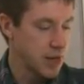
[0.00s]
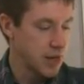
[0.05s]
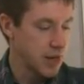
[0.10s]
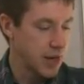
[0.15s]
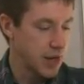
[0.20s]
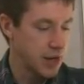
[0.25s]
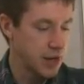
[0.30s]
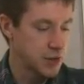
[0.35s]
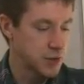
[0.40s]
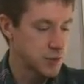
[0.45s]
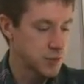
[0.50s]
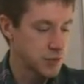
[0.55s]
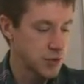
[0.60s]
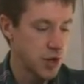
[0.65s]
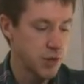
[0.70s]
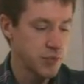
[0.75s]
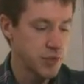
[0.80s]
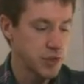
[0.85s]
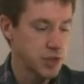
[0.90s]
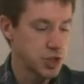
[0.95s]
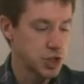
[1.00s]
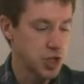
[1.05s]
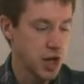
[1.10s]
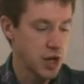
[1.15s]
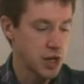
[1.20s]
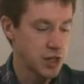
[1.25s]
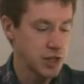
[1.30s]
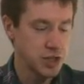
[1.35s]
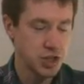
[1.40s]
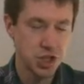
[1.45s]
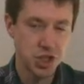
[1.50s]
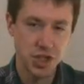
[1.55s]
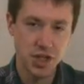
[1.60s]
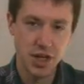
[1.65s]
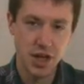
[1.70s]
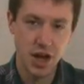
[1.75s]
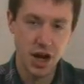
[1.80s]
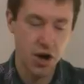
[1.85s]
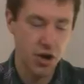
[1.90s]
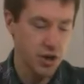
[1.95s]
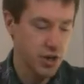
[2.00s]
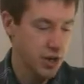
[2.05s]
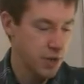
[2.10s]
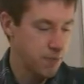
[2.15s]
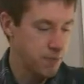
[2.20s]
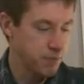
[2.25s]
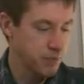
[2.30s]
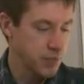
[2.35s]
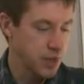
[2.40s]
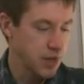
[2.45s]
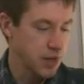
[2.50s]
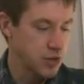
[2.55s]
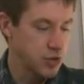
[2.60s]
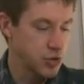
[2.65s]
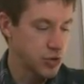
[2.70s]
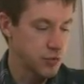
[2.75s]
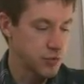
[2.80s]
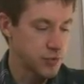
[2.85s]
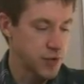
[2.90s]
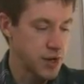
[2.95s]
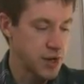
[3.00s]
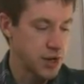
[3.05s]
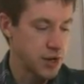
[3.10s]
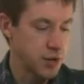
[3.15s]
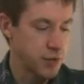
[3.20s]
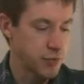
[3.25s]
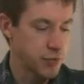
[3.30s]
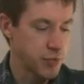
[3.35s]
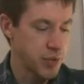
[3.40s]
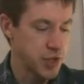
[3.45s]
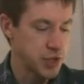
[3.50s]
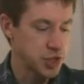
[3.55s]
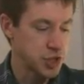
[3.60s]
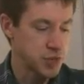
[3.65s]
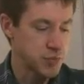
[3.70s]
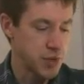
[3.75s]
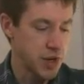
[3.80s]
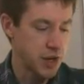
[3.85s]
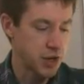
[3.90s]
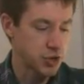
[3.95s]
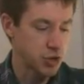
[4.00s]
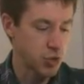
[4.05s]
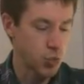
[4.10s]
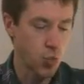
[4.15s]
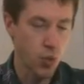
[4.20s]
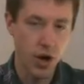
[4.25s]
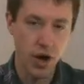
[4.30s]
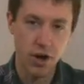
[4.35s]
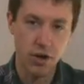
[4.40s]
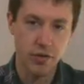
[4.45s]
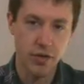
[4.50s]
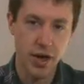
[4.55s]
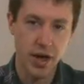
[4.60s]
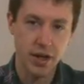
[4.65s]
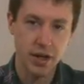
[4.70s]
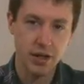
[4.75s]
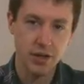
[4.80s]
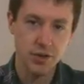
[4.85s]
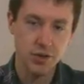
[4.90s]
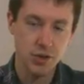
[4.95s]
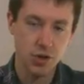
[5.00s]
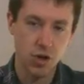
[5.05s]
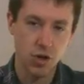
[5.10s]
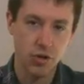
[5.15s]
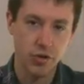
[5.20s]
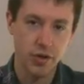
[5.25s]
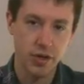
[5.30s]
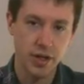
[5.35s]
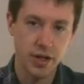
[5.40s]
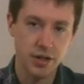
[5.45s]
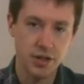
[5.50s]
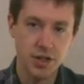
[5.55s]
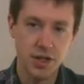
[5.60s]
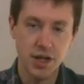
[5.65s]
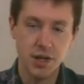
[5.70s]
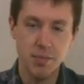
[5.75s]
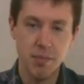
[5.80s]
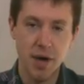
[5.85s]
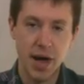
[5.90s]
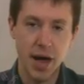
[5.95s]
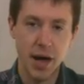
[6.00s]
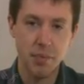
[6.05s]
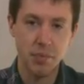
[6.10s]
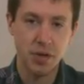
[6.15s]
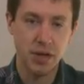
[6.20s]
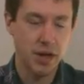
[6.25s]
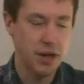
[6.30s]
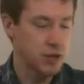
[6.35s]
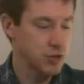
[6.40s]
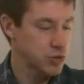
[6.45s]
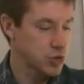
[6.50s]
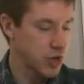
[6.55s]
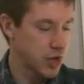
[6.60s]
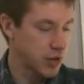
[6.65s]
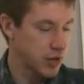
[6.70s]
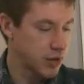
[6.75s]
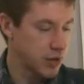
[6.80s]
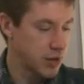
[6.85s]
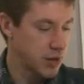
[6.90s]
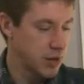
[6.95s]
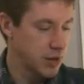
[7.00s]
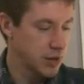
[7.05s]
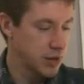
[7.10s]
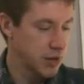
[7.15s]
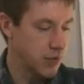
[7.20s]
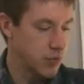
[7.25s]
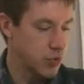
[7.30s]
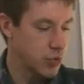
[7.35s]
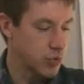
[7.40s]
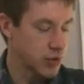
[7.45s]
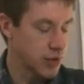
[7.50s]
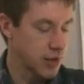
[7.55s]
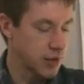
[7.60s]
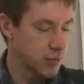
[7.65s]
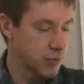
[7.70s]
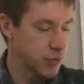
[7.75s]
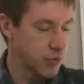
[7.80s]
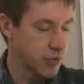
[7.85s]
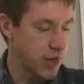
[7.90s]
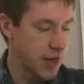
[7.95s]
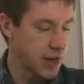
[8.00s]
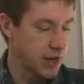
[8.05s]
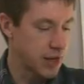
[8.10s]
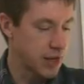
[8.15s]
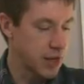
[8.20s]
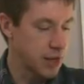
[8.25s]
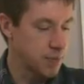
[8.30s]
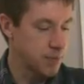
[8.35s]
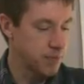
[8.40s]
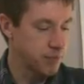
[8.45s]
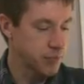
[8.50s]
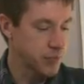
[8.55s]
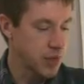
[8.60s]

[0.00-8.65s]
It is from the ShanLinShi area. You can find out information about or where that is on the tea map, and I'll try to give you a link for that again.